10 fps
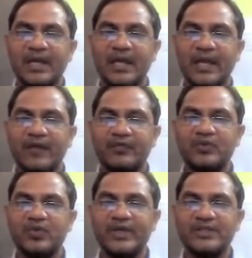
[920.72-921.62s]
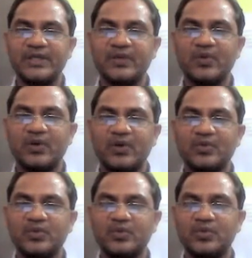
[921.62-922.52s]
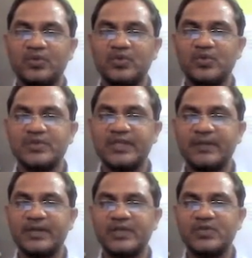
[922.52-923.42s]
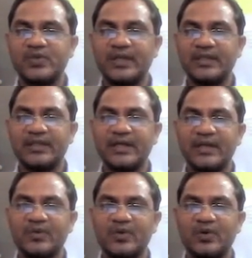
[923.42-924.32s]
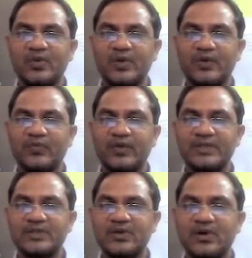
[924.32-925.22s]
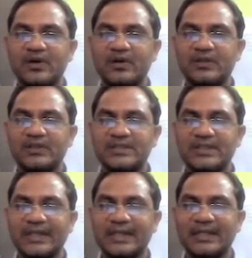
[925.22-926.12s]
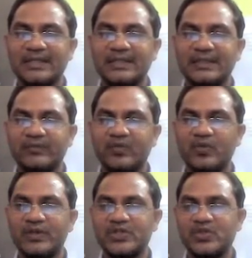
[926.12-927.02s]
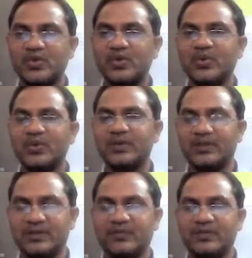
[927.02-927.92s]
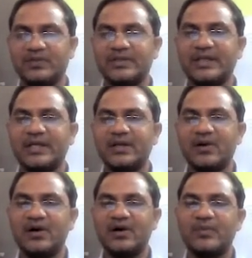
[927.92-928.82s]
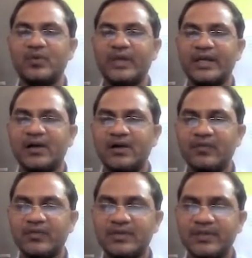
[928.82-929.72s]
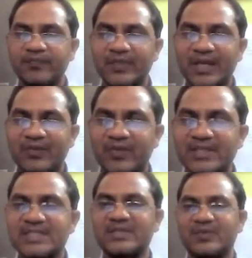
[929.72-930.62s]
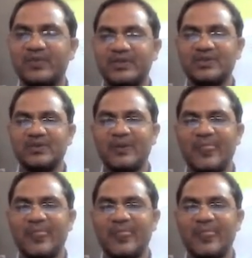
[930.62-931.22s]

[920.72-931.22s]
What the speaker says: F2 is equal to 2c by 2l, that equal to F1 is called second overtone, second harmonic or first overtone.